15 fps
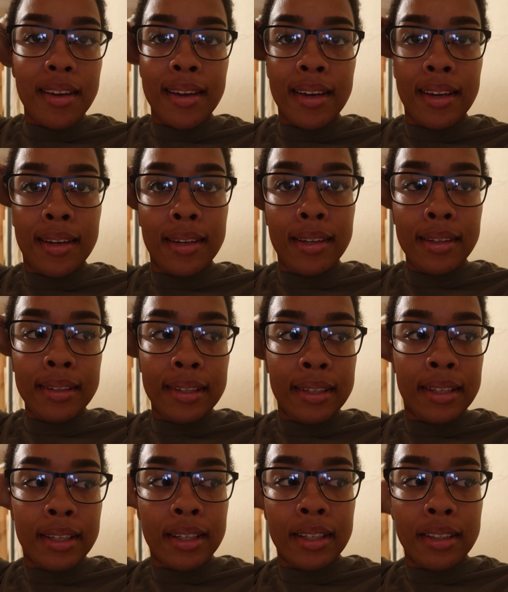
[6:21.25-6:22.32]

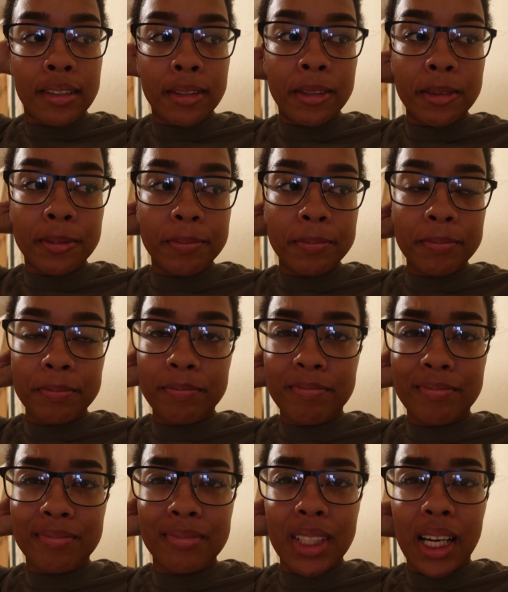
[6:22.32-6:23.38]
And
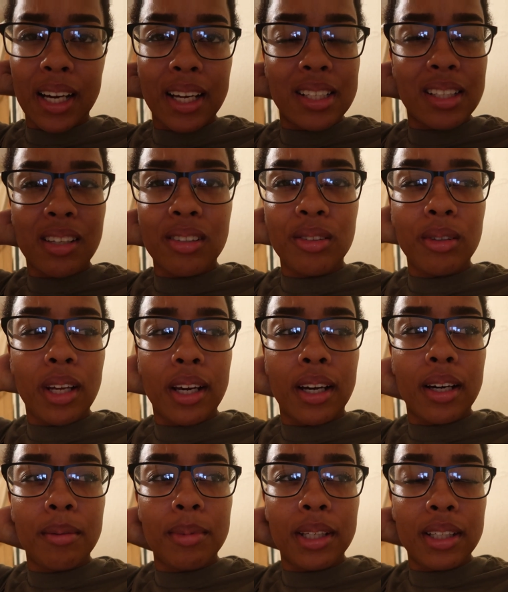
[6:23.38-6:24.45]
um, I guess I'll do
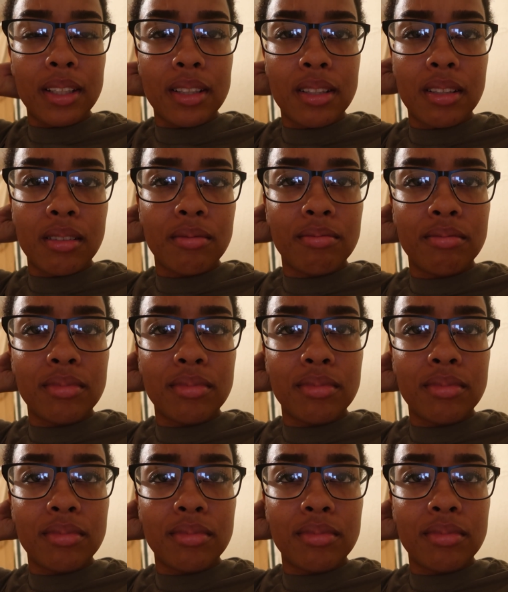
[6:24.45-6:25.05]
like updates.